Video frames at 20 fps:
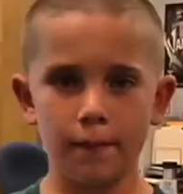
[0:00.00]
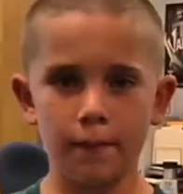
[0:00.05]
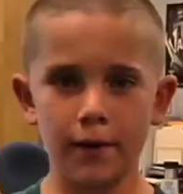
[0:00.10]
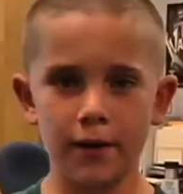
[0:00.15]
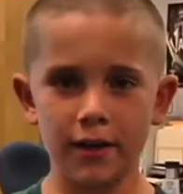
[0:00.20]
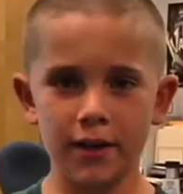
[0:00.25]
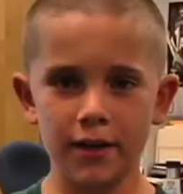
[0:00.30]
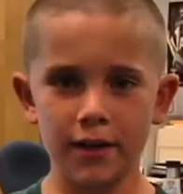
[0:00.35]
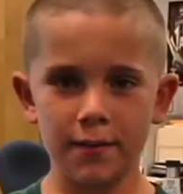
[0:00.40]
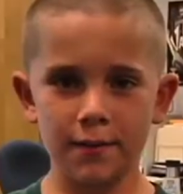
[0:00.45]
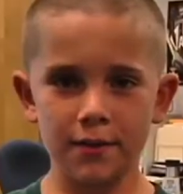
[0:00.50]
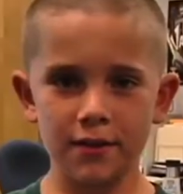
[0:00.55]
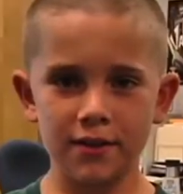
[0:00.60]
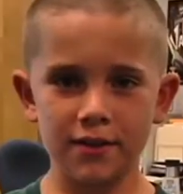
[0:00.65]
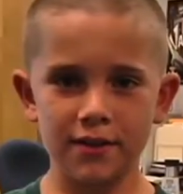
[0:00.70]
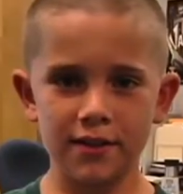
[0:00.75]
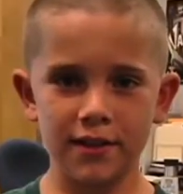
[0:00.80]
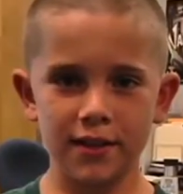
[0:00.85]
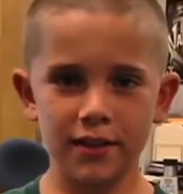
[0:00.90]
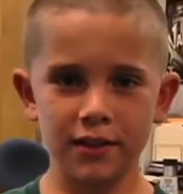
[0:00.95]
My name is
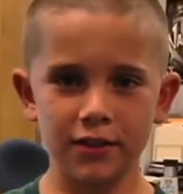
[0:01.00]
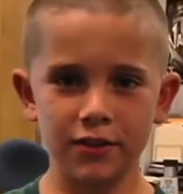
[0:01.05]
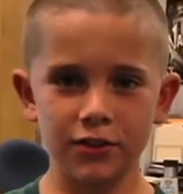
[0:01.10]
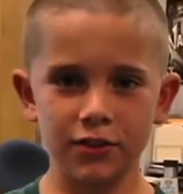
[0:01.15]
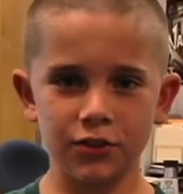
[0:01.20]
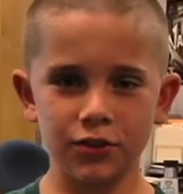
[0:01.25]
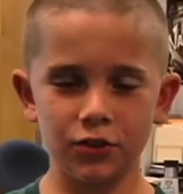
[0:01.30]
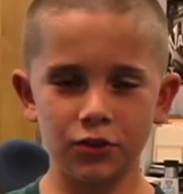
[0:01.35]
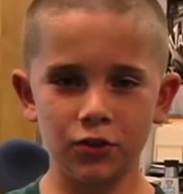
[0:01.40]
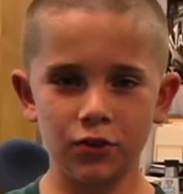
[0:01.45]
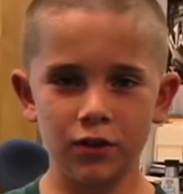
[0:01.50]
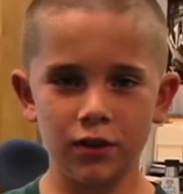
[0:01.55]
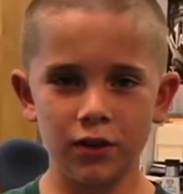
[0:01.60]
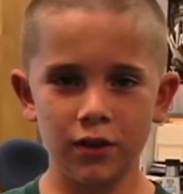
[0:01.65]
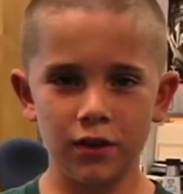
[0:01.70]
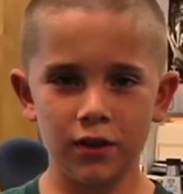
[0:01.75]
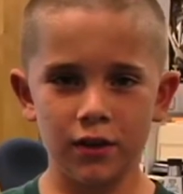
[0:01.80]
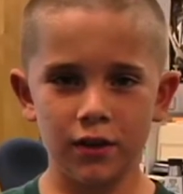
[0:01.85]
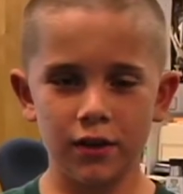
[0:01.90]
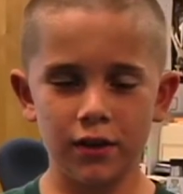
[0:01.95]
Daniel,
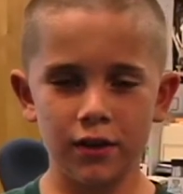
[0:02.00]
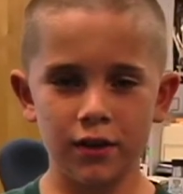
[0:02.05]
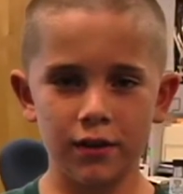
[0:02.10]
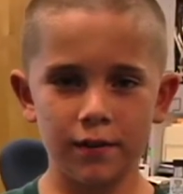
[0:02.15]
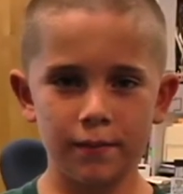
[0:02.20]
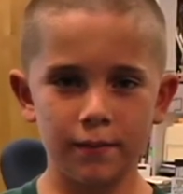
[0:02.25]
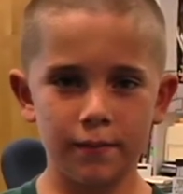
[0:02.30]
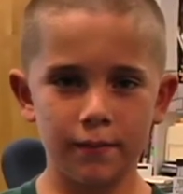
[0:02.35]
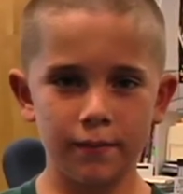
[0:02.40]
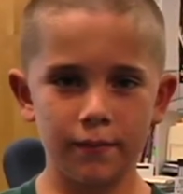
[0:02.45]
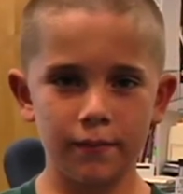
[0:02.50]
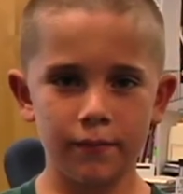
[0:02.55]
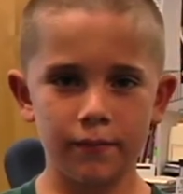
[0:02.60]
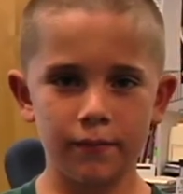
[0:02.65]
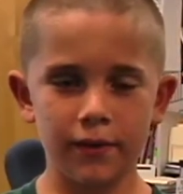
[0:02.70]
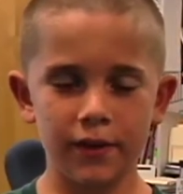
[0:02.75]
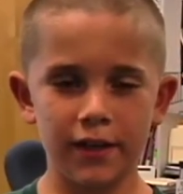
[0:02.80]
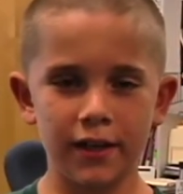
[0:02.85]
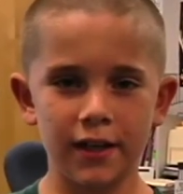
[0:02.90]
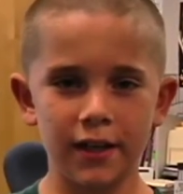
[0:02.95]
and
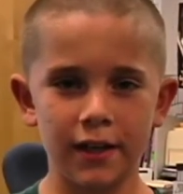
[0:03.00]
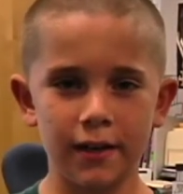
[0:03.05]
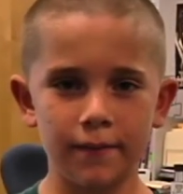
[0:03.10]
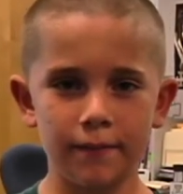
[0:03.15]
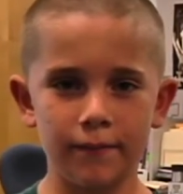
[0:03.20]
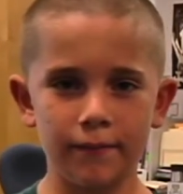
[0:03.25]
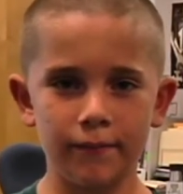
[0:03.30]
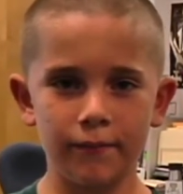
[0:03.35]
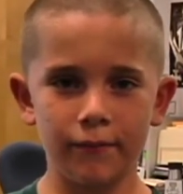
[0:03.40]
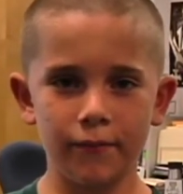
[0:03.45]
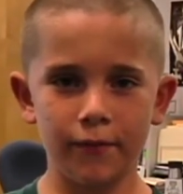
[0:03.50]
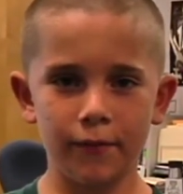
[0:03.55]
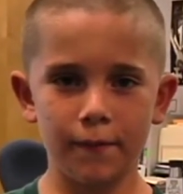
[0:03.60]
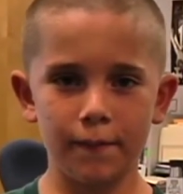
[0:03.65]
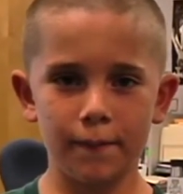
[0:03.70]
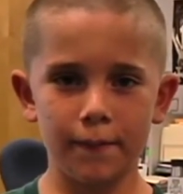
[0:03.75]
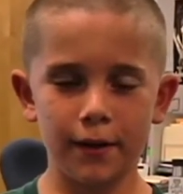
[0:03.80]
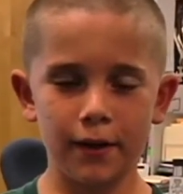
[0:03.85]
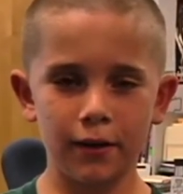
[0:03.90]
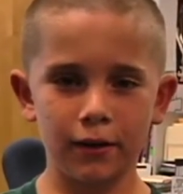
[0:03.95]
and I'm
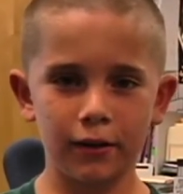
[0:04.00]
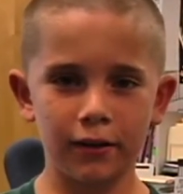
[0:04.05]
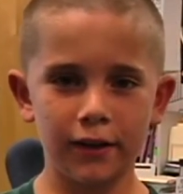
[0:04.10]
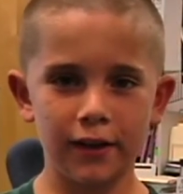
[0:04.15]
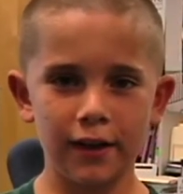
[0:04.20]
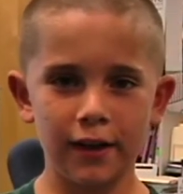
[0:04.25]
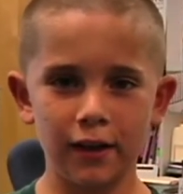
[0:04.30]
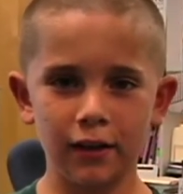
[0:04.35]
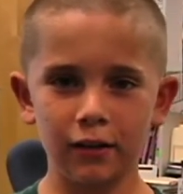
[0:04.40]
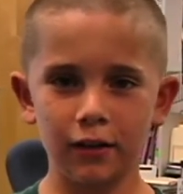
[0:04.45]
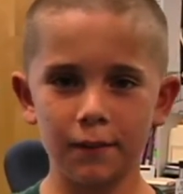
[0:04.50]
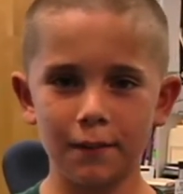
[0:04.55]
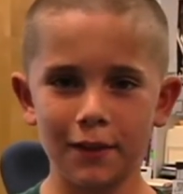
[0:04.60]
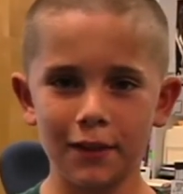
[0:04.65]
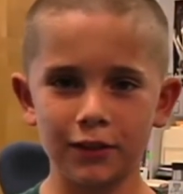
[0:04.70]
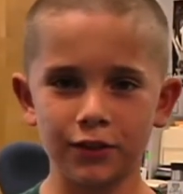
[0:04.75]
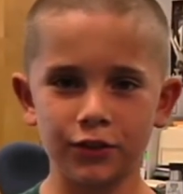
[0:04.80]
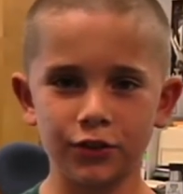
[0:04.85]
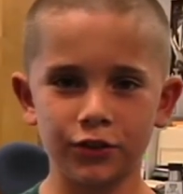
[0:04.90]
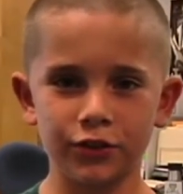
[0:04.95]
from Peregrine
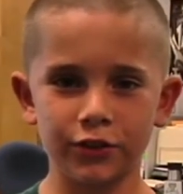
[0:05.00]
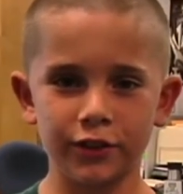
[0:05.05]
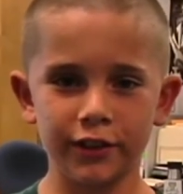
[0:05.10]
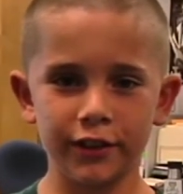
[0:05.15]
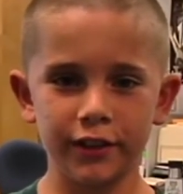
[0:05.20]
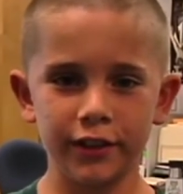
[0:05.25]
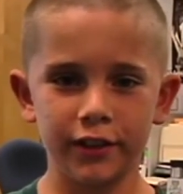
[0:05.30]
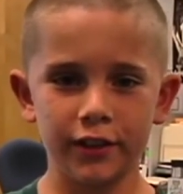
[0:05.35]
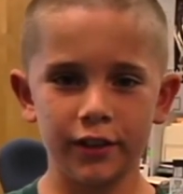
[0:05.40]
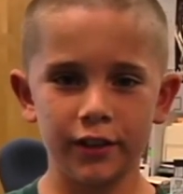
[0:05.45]
Elementary.